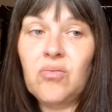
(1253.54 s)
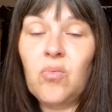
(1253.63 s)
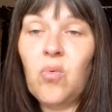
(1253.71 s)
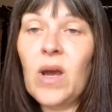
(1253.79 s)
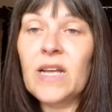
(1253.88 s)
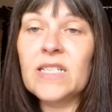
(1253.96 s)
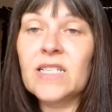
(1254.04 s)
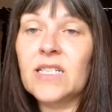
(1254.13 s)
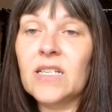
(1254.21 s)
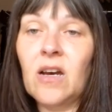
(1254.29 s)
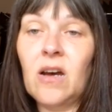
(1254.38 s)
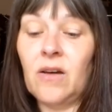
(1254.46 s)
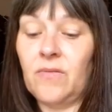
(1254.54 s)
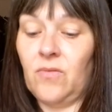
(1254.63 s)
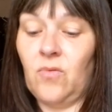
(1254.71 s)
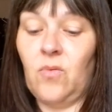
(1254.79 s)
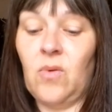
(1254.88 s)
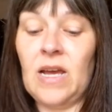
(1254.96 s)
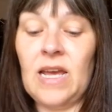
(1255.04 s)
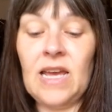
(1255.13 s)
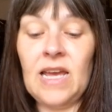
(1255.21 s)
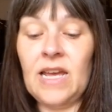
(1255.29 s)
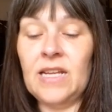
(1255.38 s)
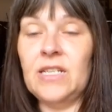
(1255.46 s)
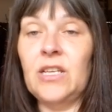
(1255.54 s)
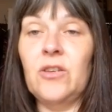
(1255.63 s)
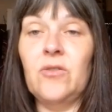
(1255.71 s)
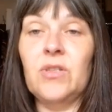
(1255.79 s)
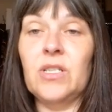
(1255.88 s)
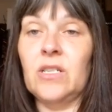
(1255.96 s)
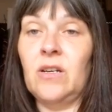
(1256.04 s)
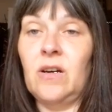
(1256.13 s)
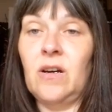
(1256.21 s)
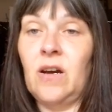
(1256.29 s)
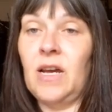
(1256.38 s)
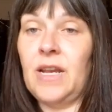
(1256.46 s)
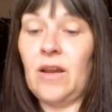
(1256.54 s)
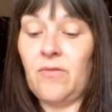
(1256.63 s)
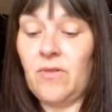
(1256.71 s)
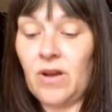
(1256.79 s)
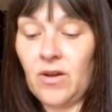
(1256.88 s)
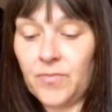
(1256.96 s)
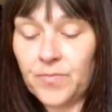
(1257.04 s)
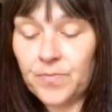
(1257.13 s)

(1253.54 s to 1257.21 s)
Where to start? Where do you start? I don't know.